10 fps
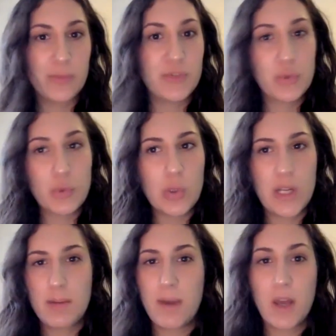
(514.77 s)
school
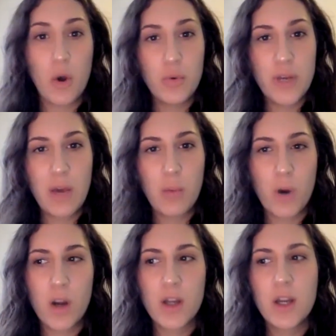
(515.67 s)
and in my own
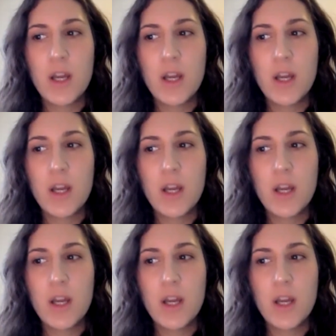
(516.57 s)
network.